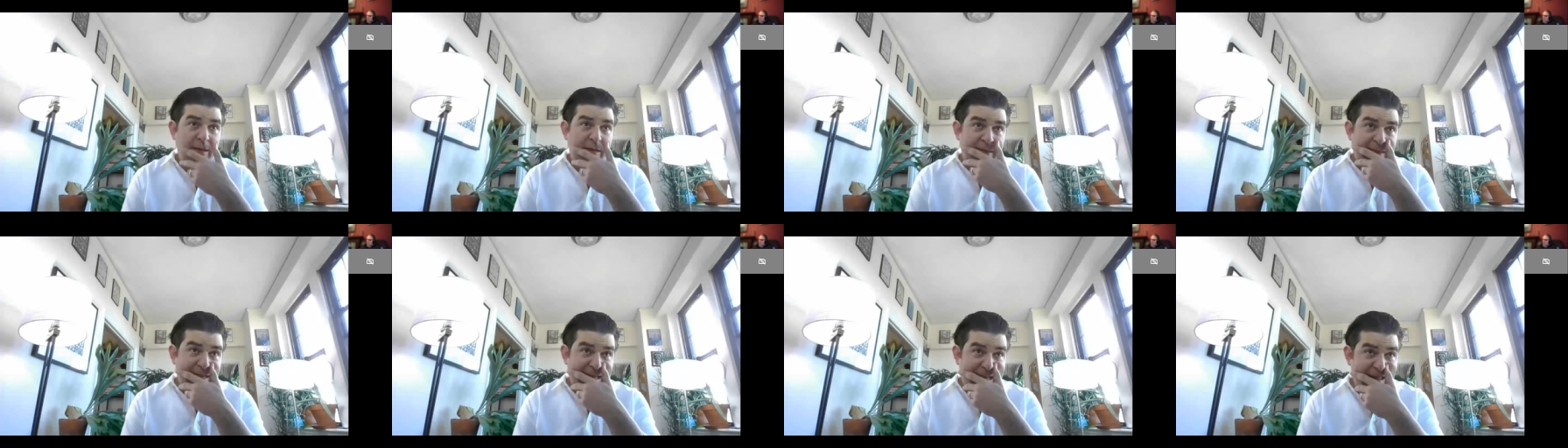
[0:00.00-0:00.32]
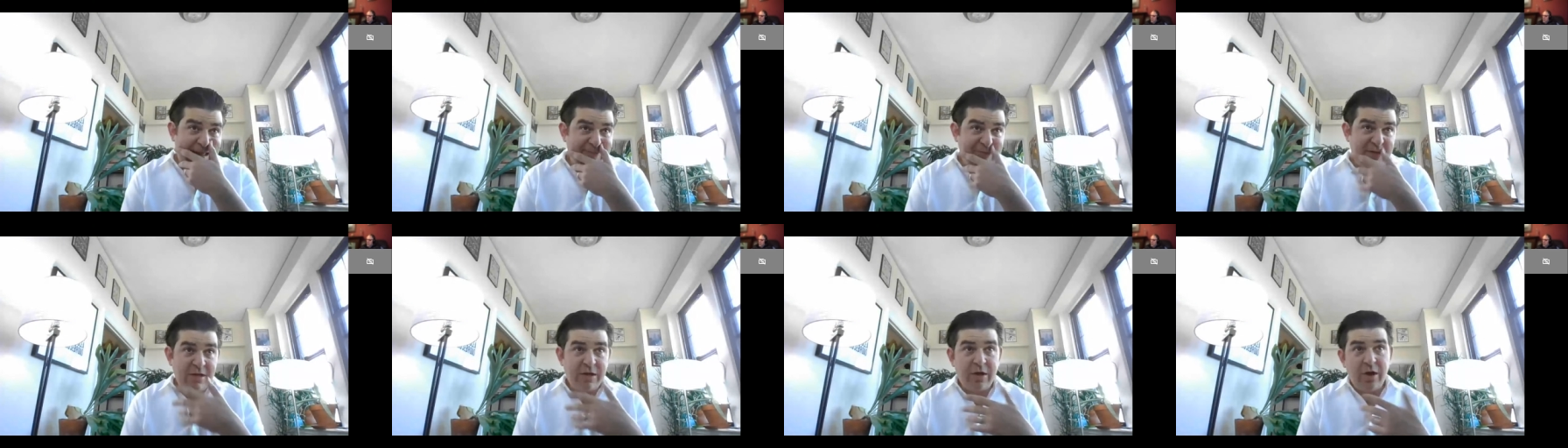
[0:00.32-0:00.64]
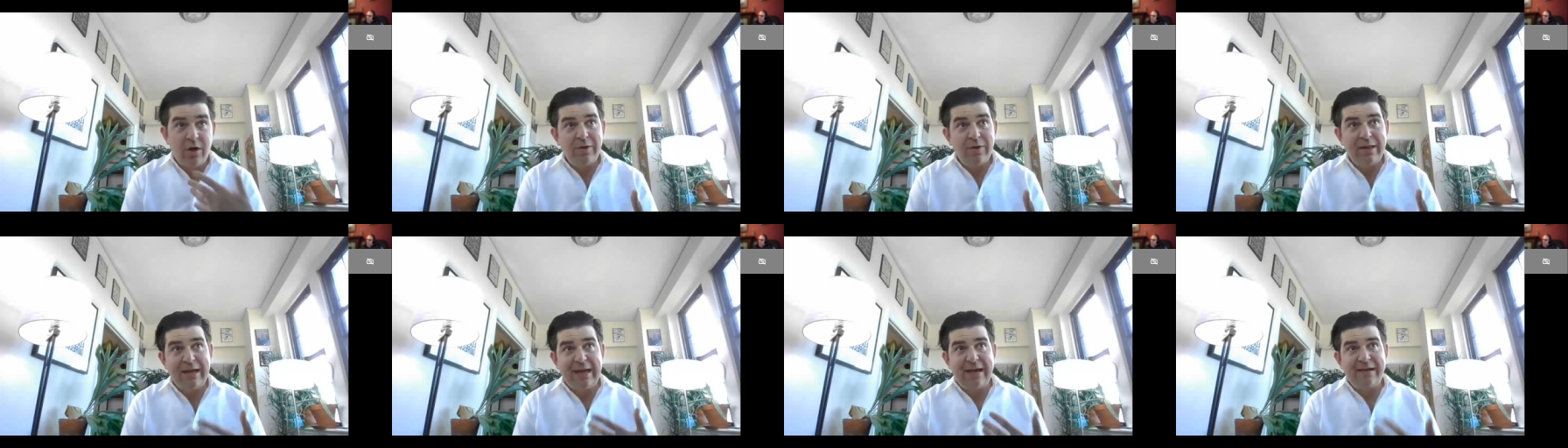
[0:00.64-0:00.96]
than having
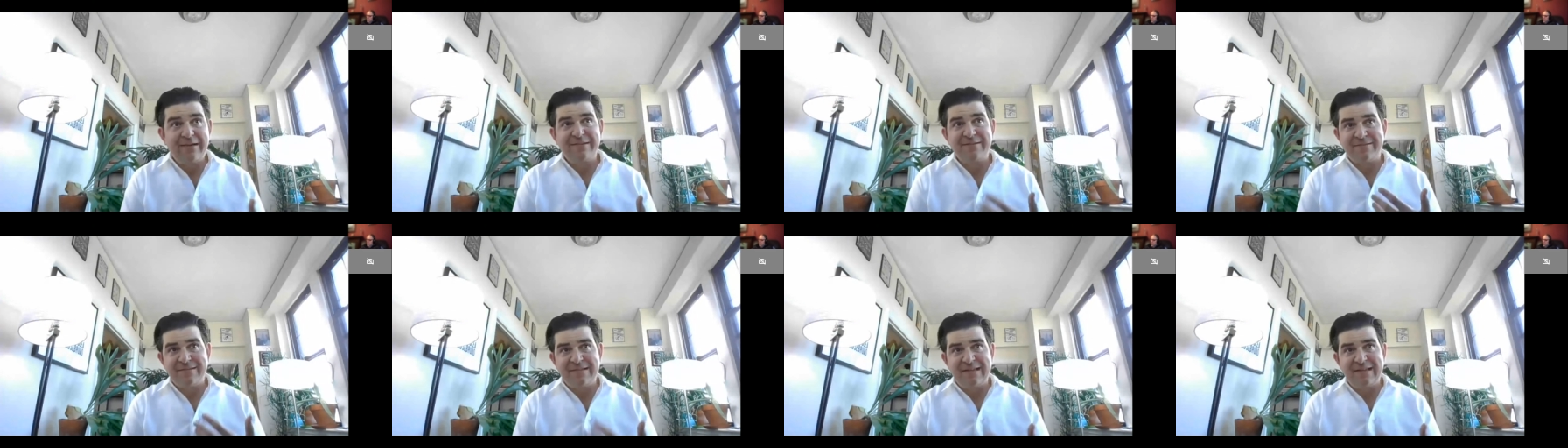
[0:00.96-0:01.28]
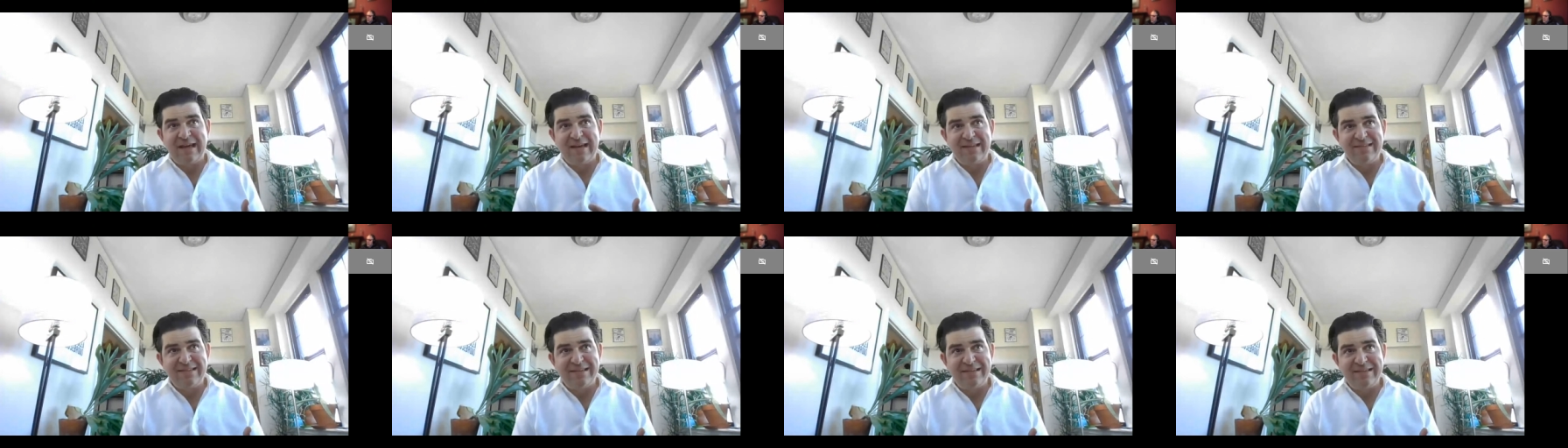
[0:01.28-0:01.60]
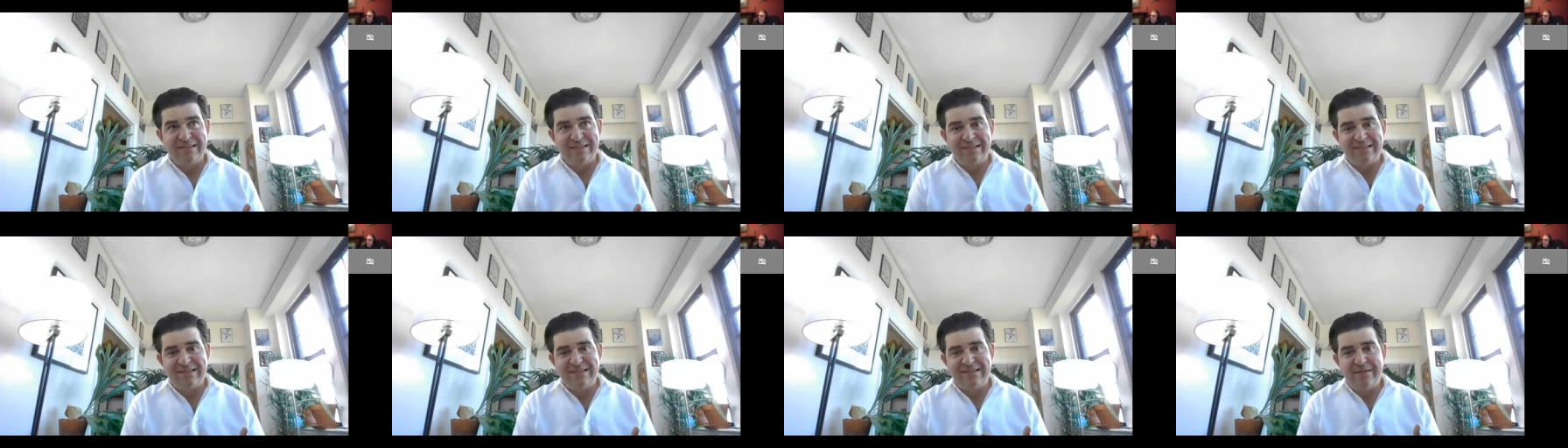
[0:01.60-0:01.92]
coding
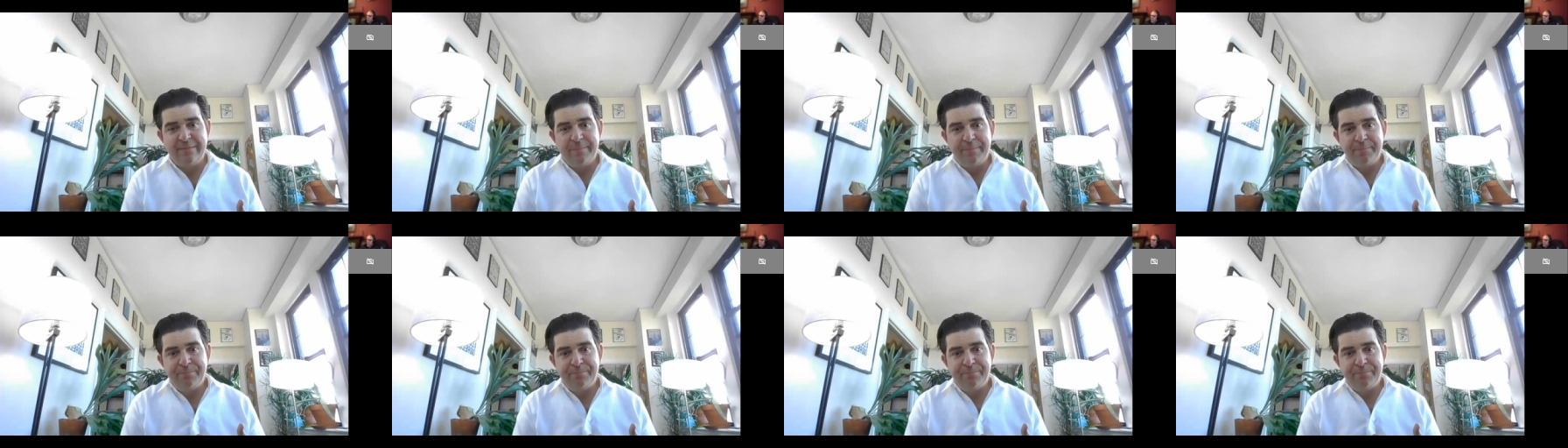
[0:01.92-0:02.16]
exercises